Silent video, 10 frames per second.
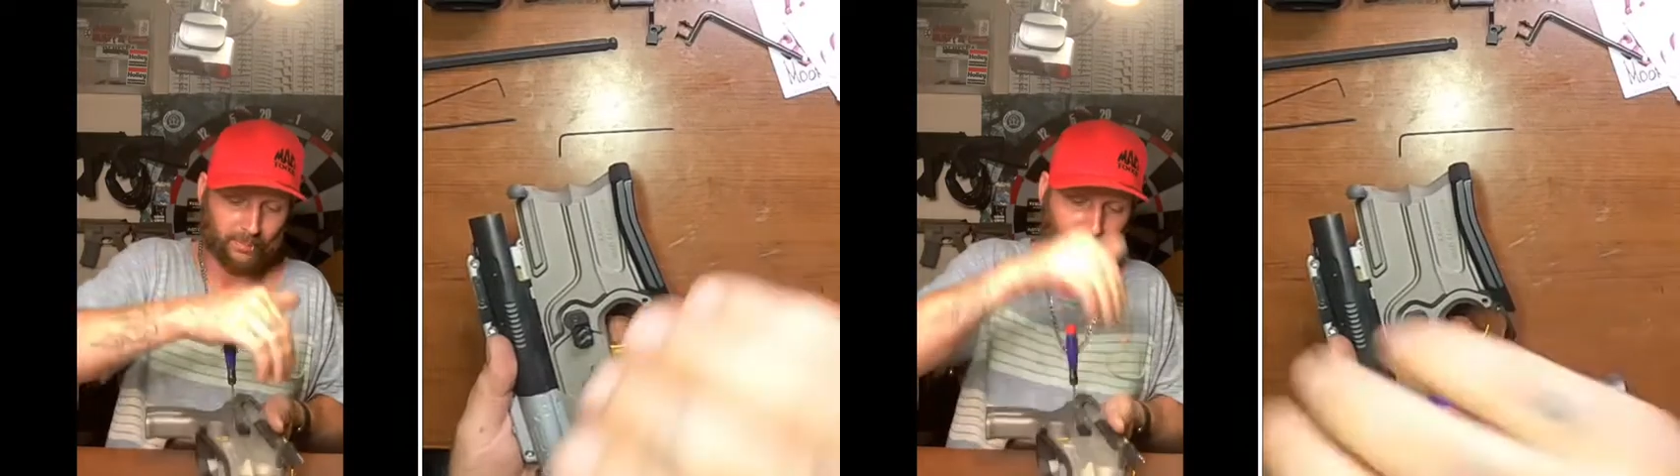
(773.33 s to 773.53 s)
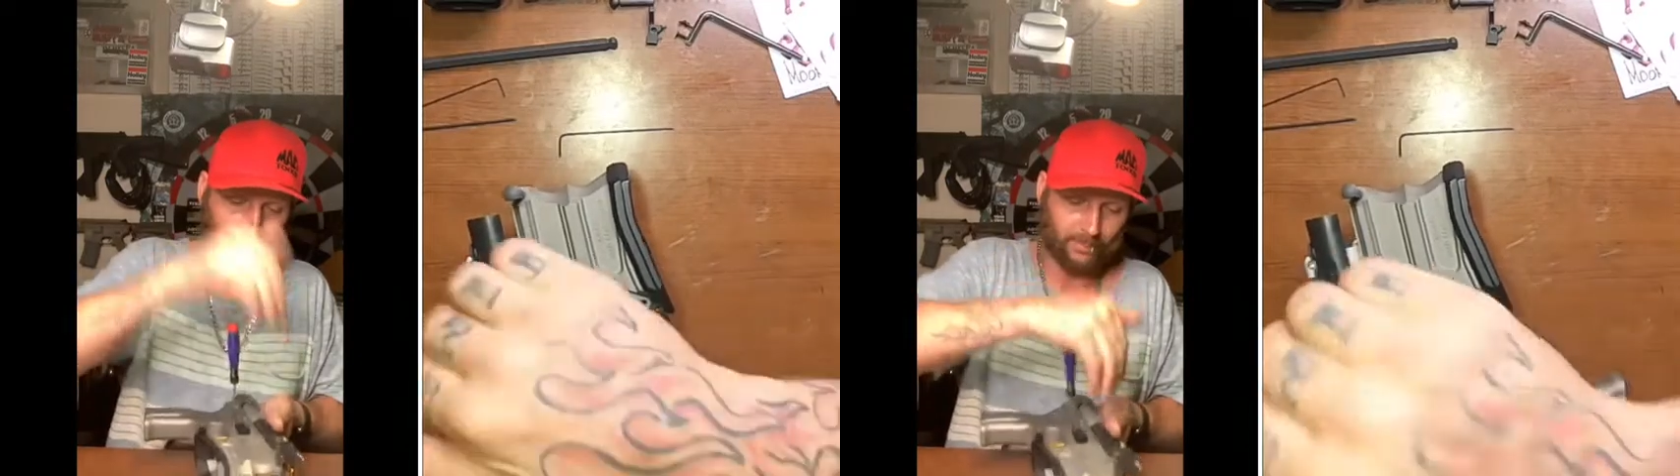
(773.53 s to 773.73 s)

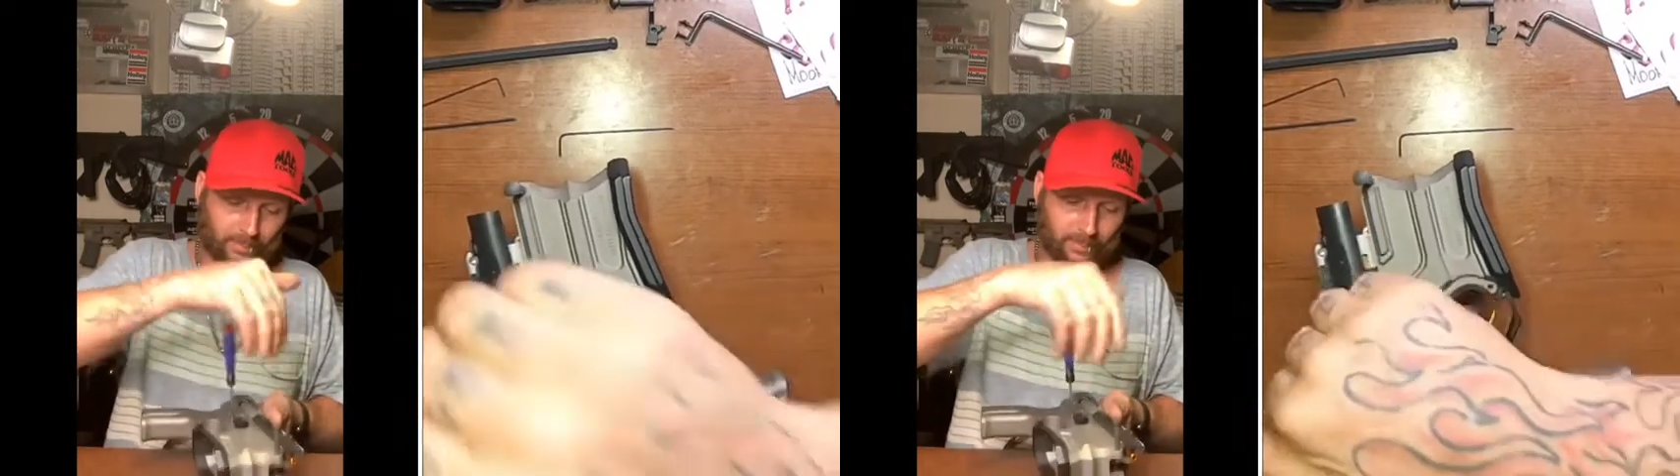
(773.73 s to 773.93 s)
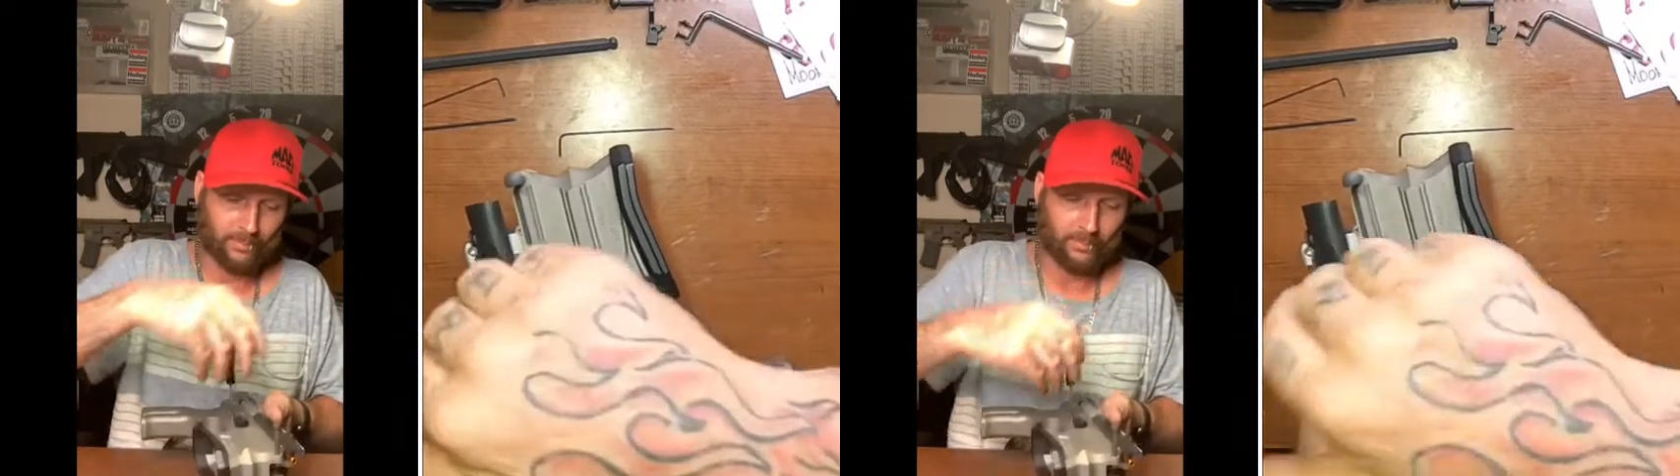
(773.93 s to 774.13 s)

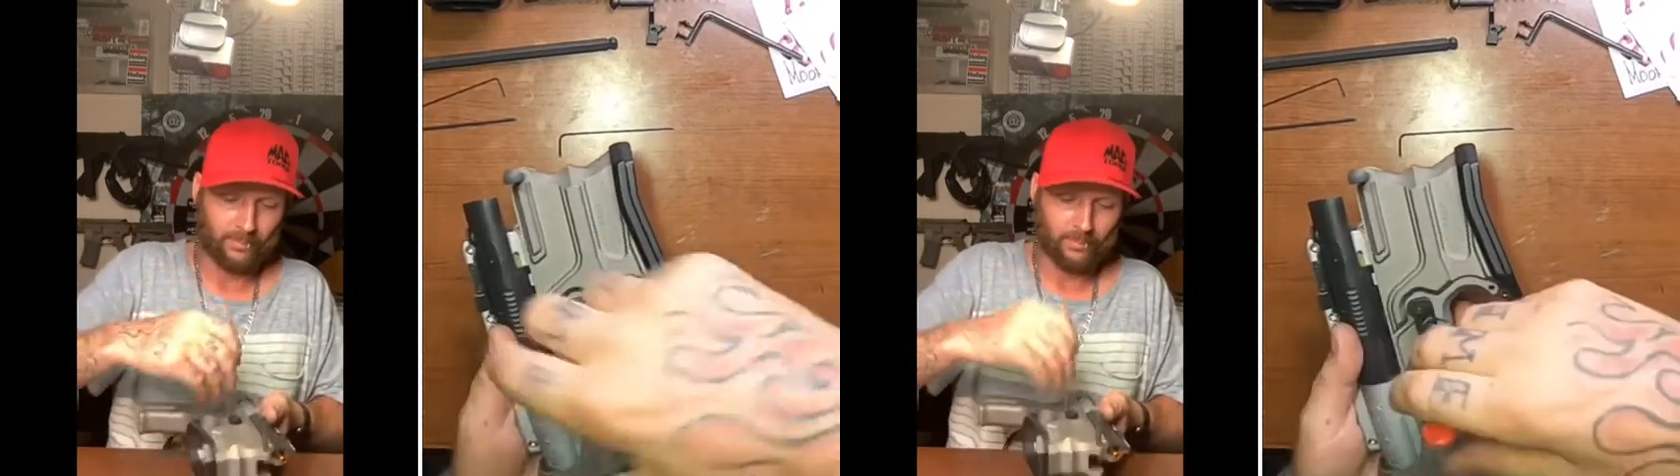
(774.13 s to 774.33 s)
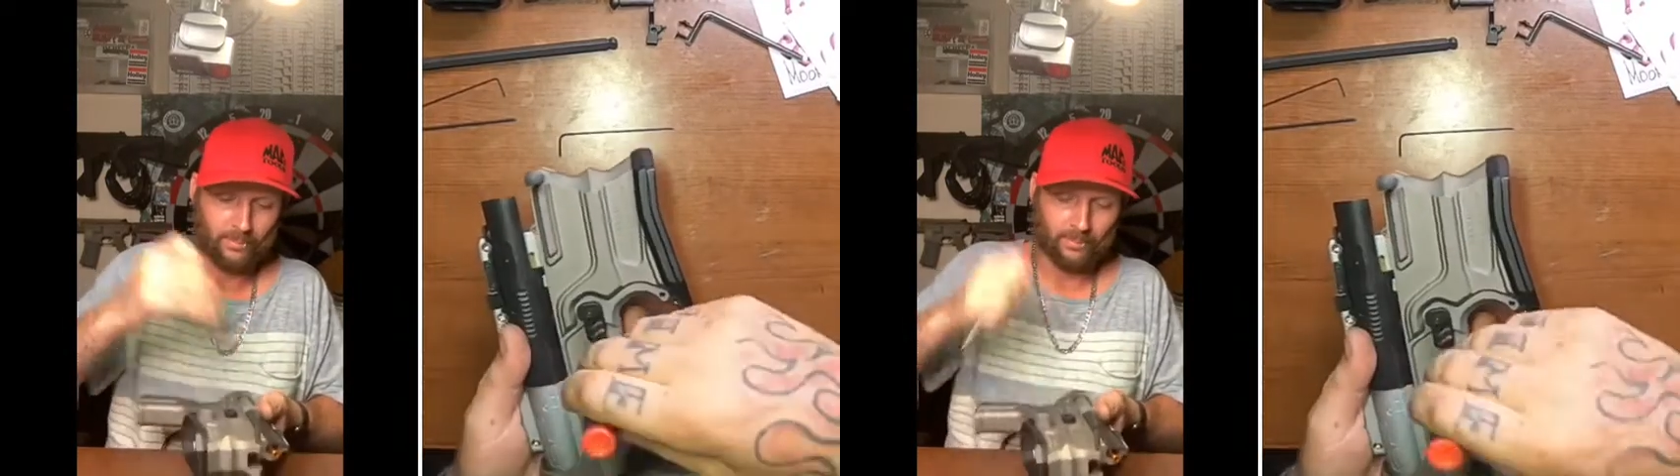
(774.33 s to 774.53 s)

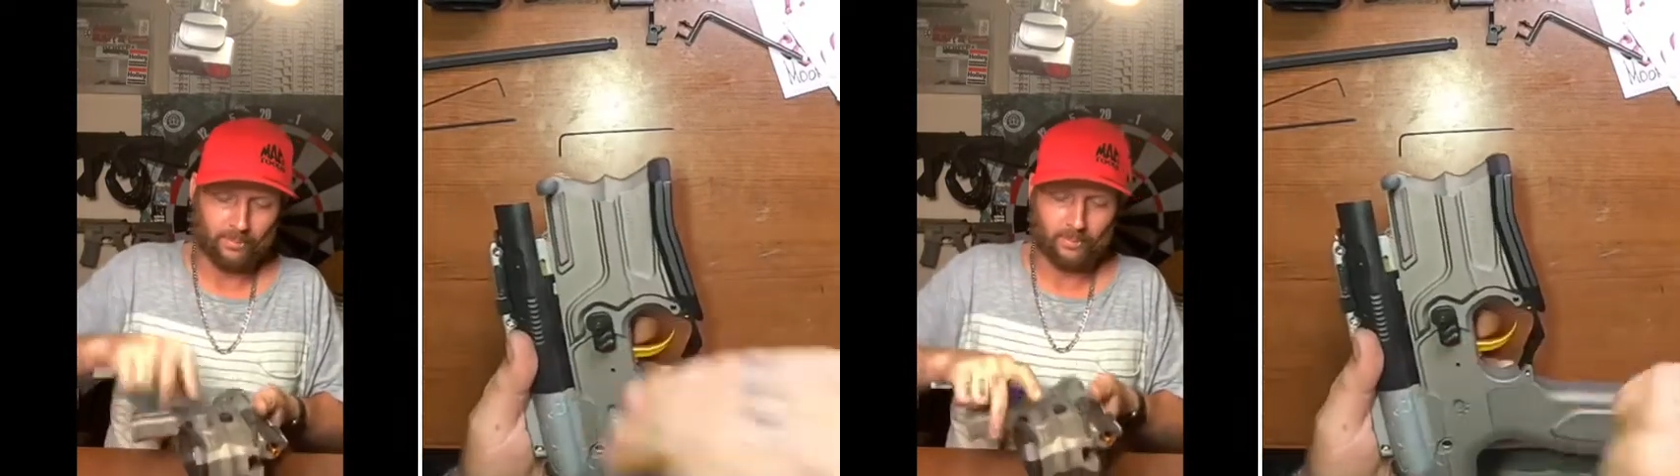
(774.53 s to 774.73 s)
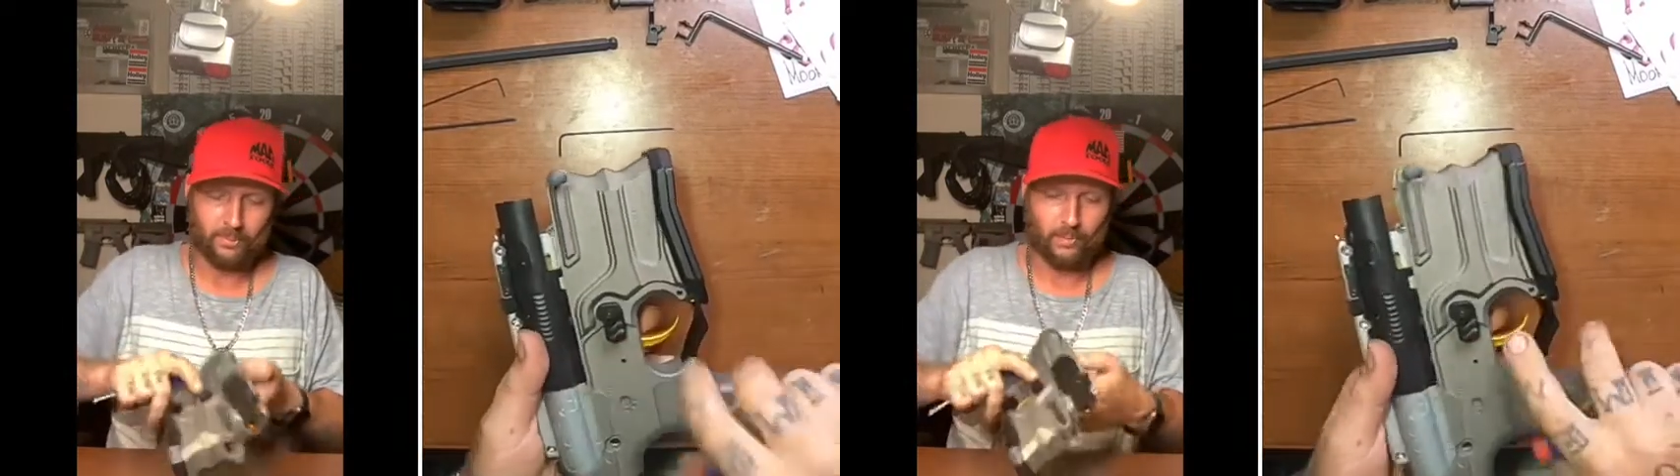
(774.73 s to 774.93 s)

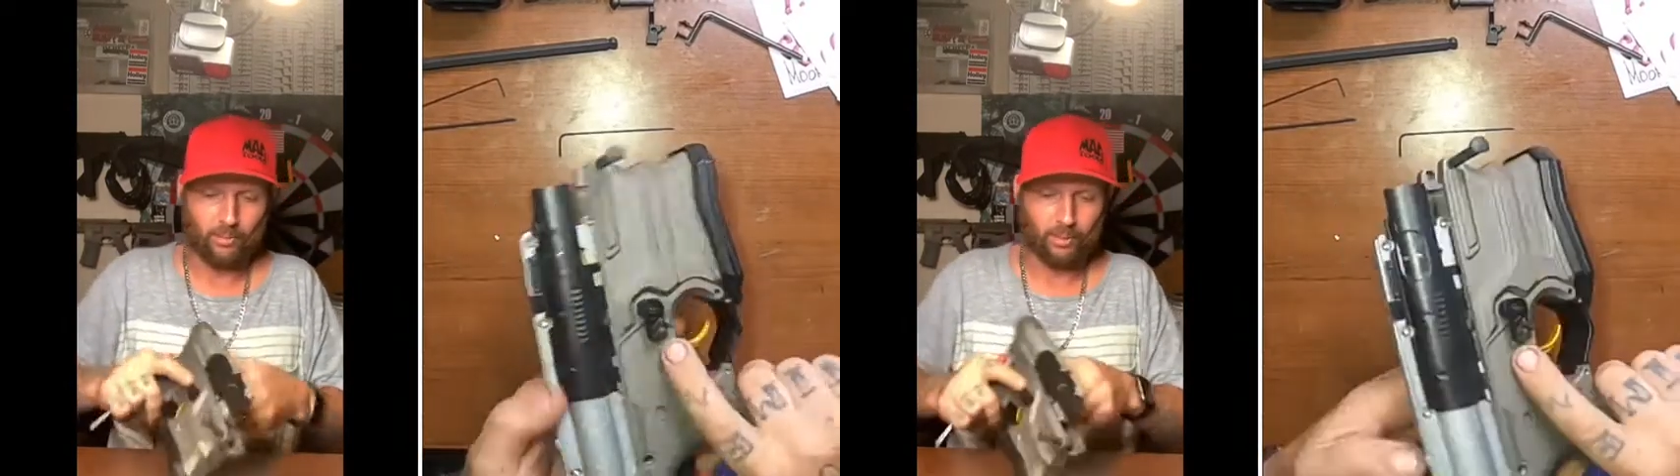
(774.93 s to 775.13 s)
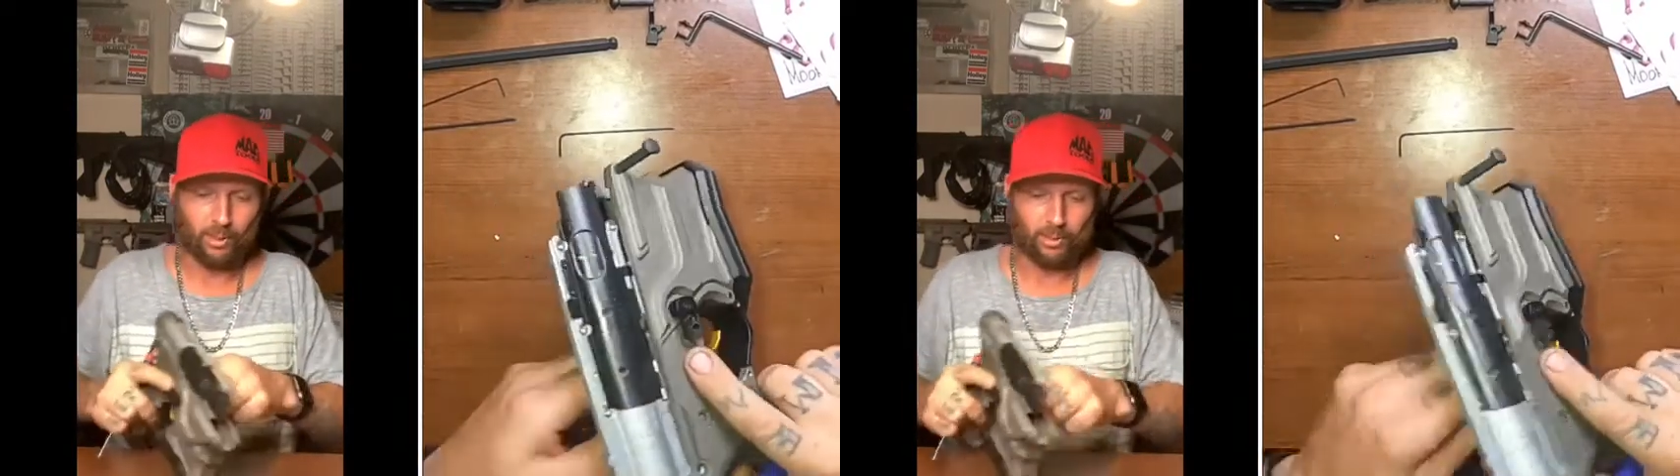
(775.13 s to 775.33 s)
I
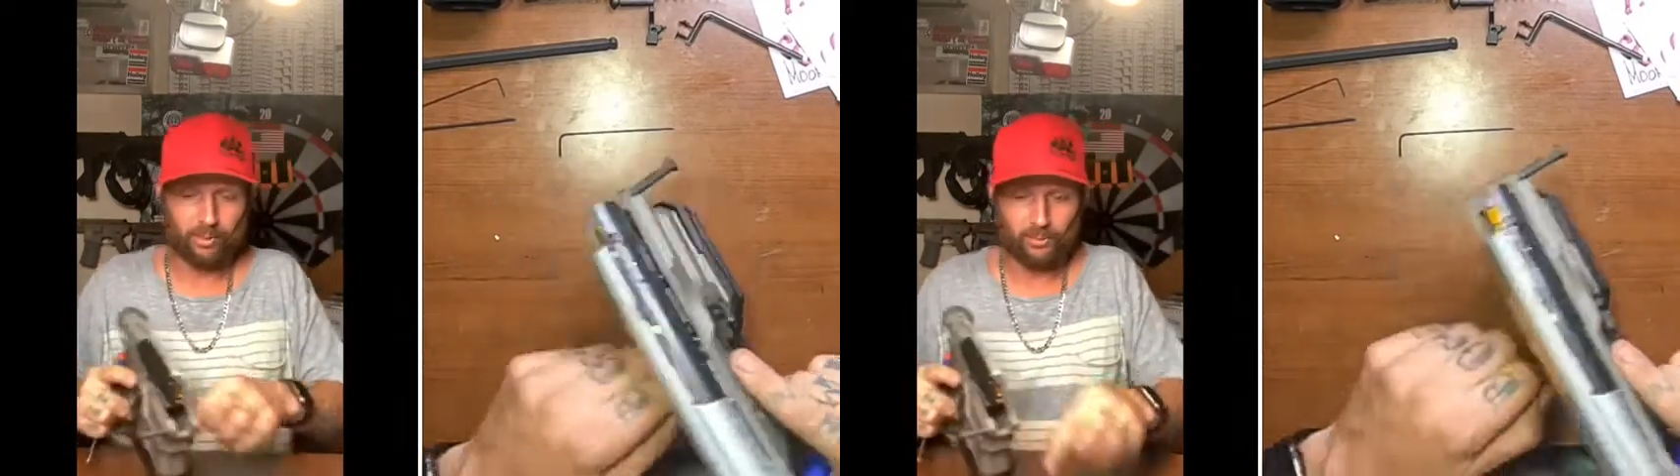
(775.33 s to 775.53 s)
really do.